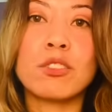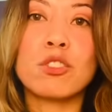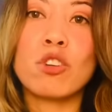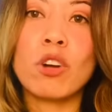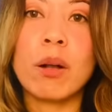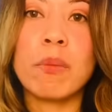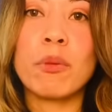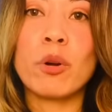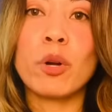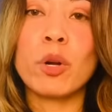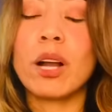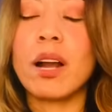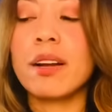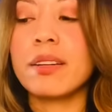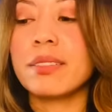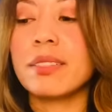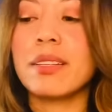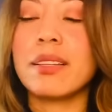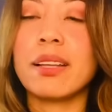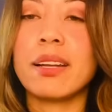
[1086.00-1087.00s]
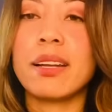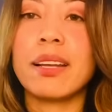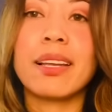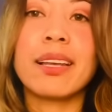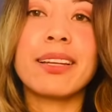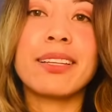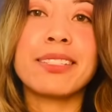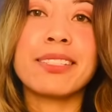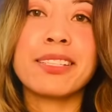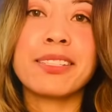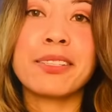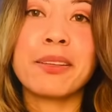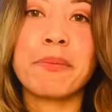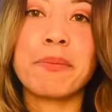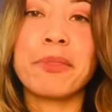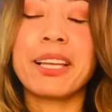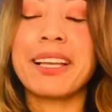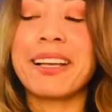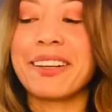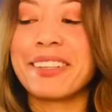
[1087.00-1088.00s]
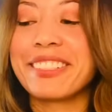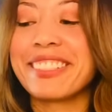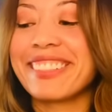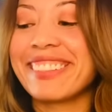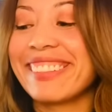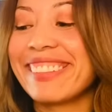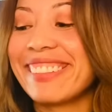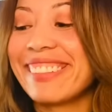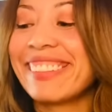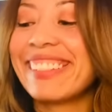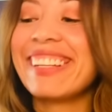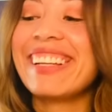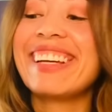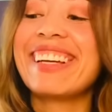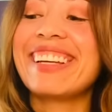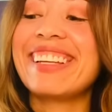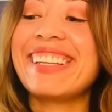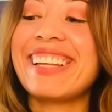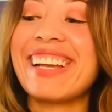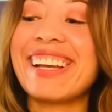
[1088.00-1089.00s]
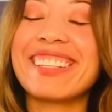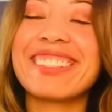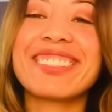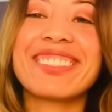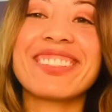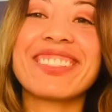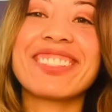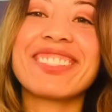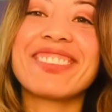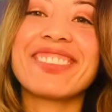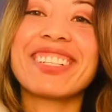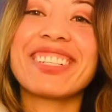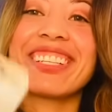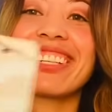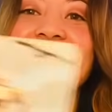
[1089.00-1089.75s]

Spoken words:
draw more cards and then I get into something else. Knight of Swords. We're going to